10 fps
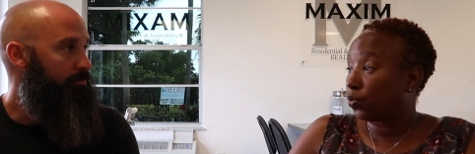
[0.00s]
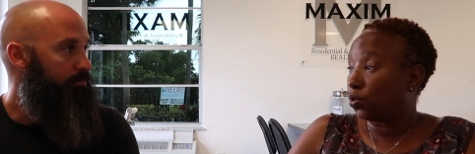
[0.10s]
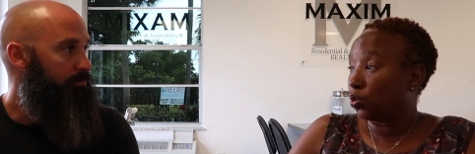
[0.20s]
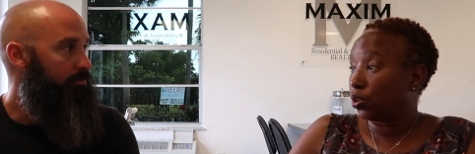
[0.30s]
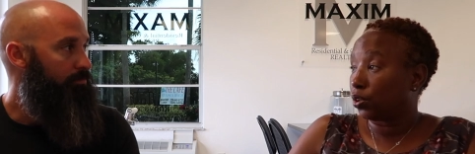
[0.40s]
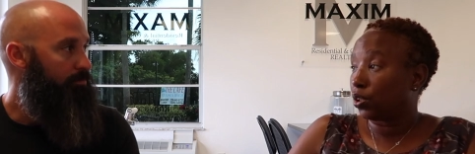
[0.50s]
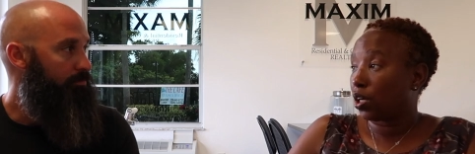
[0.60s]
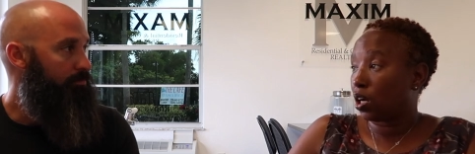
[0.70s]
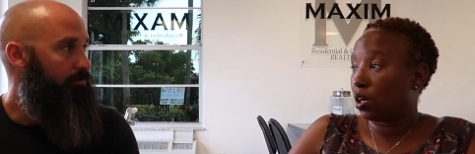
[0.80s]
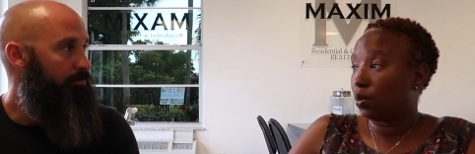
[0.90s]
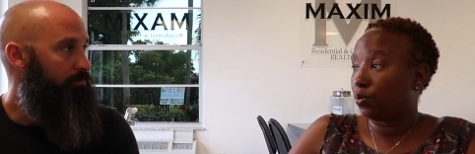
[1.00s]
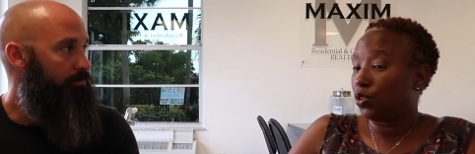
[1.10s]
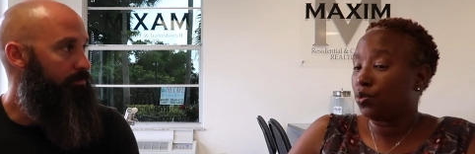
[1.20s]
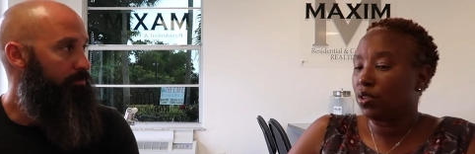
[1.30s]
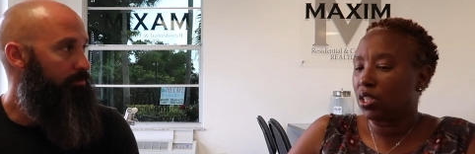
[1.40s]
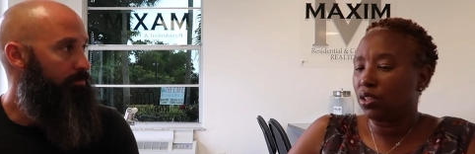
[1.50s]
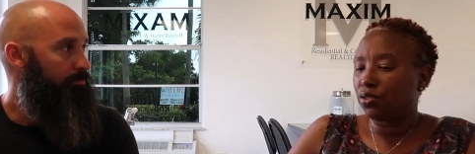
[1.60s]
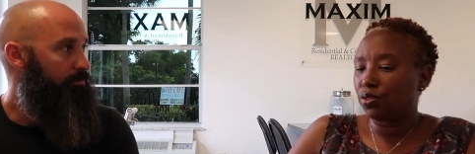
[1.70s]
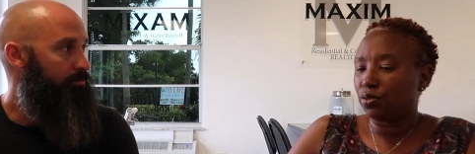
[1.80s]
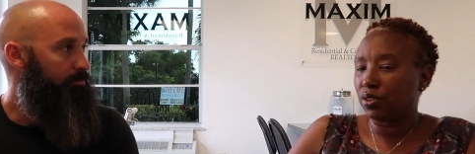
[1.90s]
Speaker 1: for, um, you need
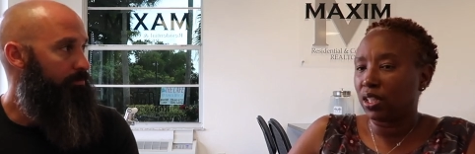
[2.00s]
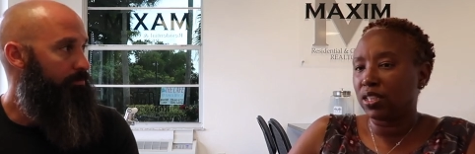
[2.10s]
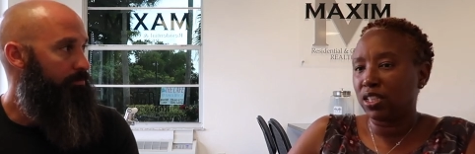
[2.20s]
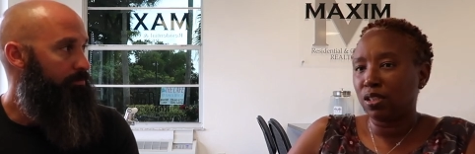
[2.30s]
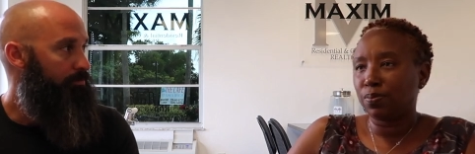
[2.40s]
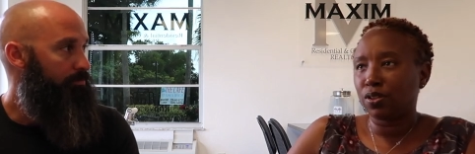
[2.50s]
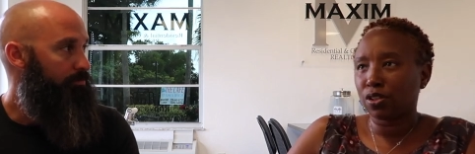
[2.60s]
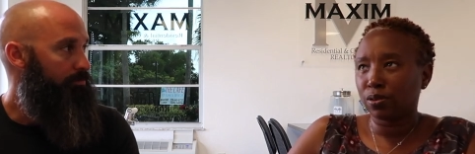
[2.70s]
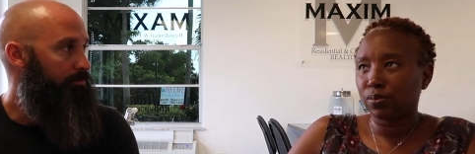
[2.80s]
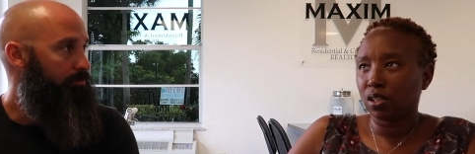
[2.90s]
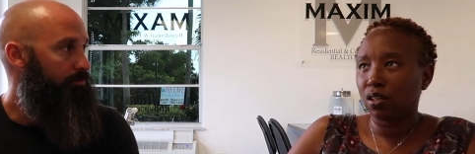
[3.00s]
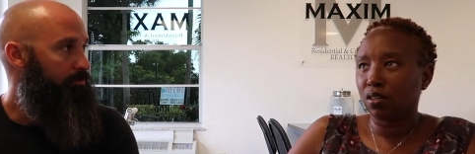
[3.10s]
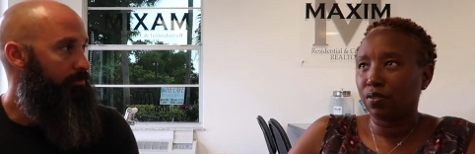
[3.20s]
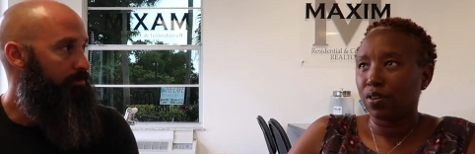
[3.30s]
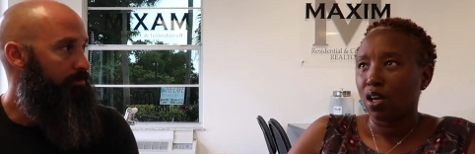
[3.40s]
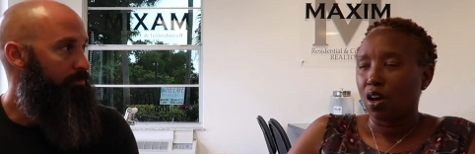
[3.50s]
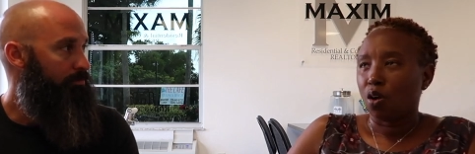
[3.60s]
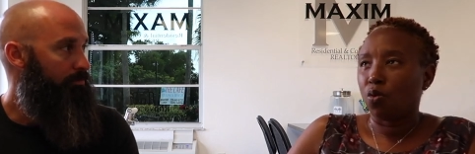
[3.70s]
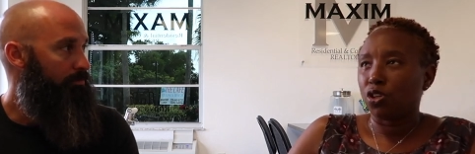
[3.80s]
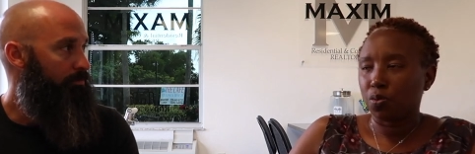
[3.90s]
to dig deep in terms of
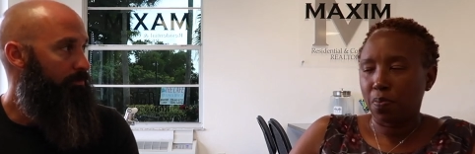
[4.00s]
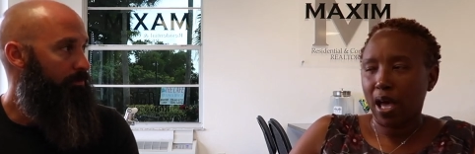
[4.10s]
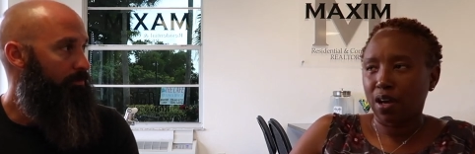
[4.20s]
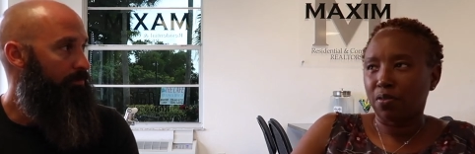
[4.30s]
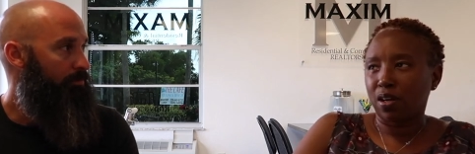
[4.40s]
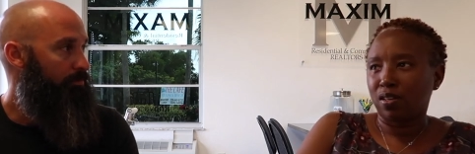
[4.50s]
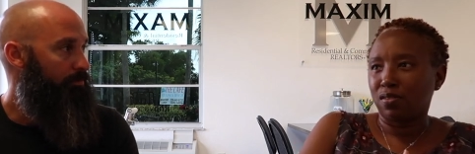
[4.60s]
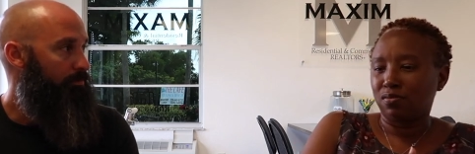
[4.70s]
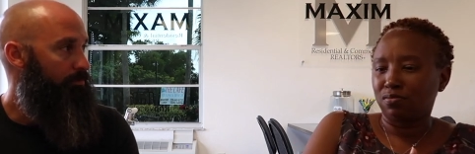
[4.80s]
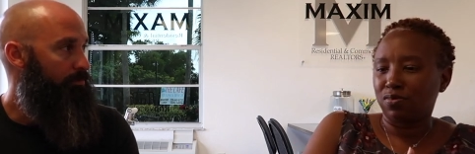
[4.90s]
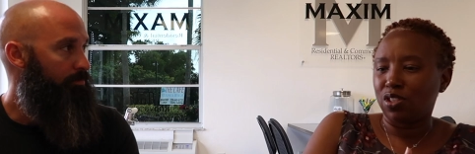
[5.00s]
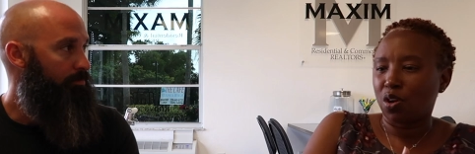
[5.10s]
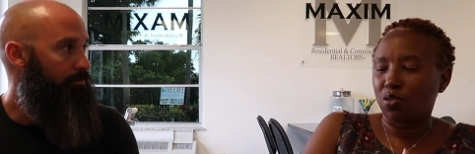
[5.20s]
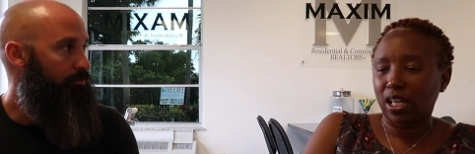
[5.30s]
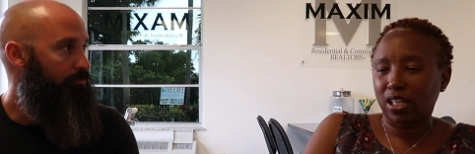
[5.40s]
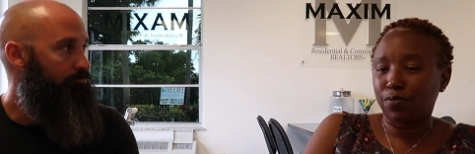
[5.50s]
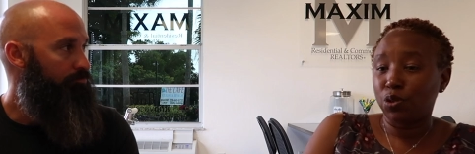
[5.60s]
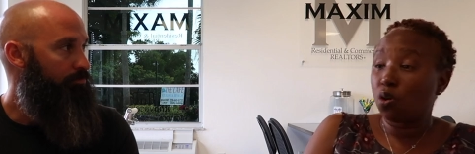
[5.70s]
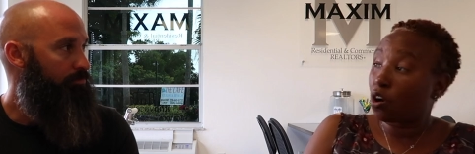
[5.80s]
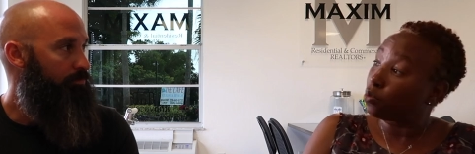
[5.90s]
what your background, you know, like if you
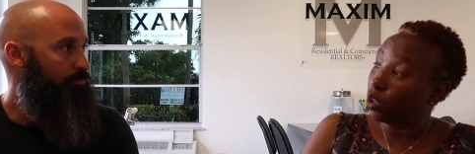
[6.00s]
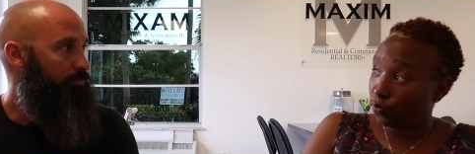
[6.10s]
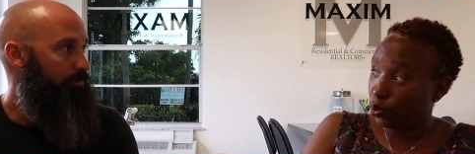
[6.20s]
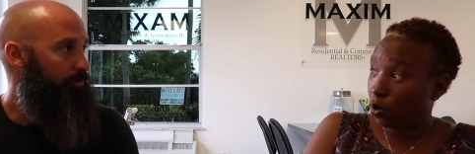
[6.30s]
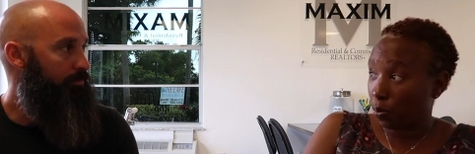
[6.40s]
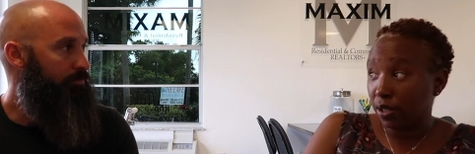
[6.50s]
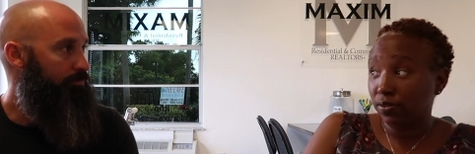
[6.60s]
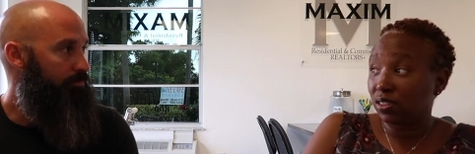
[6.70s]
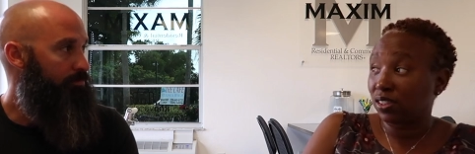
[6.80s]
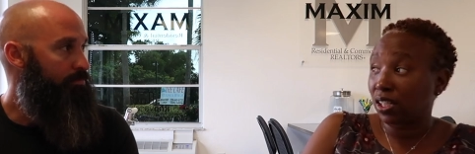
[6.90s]
are, if you were previously in